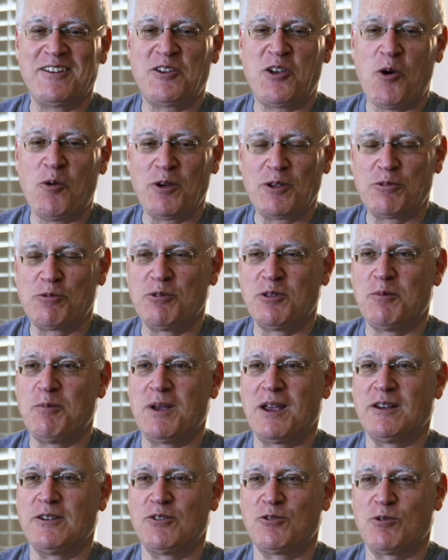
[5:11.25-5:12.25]
going through the
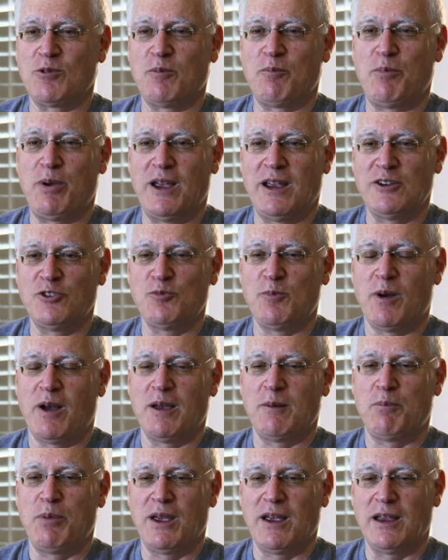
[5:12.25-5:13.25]
manuscript page
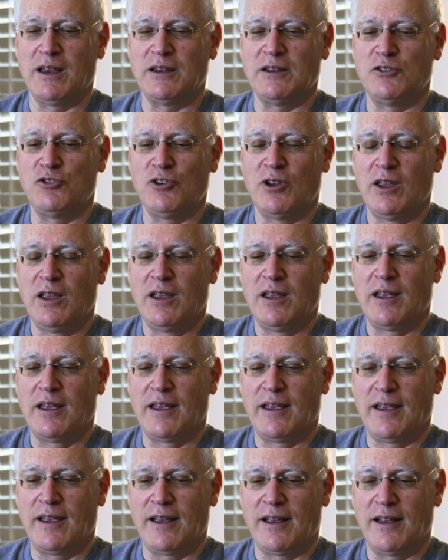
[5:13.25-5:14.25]
by page
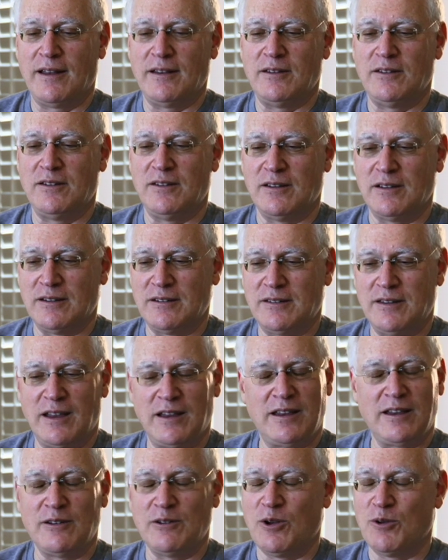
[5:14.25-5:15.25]
and
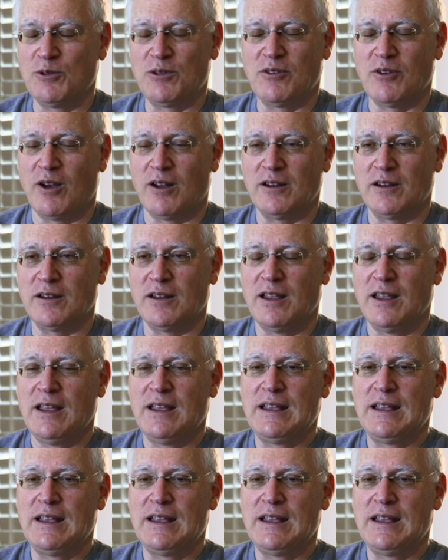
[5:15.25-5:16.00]
taking notes on it.